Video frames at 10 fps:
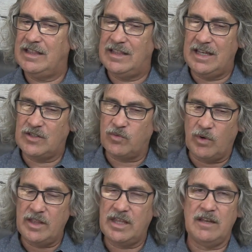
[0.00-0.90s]
it's
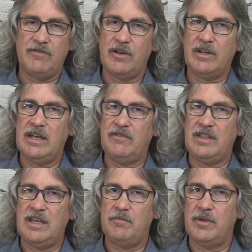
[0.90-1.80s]
one thing if they're given
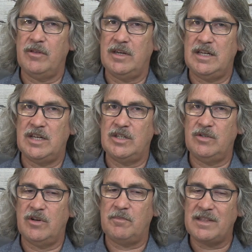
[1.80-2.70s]
the ability to
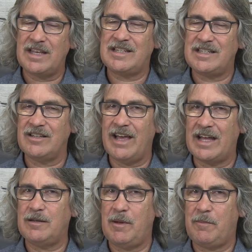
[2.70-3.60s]
do it, but they still
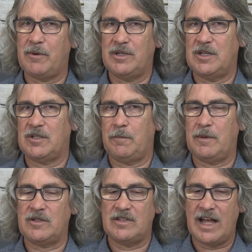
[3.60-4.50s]
had to be
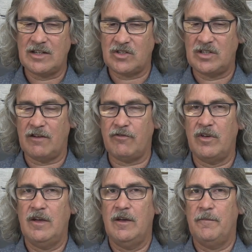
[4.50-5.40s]
participants. That stuff
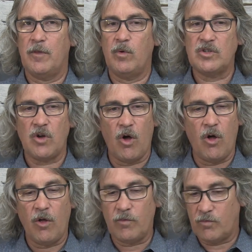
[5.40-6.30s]
was
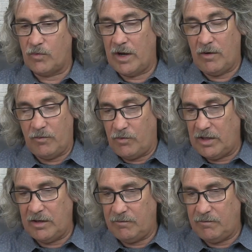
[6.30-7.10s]
all, it really